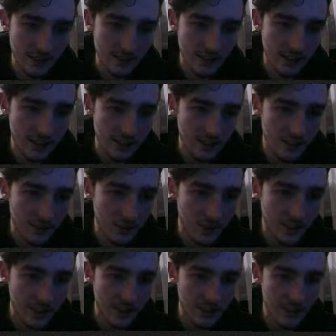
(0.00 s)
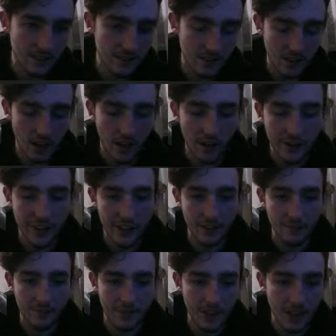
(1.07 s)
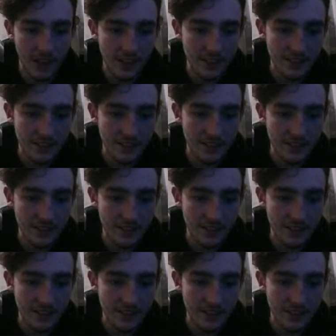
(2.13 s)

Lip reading: that not working now? Oh, okay. I didn't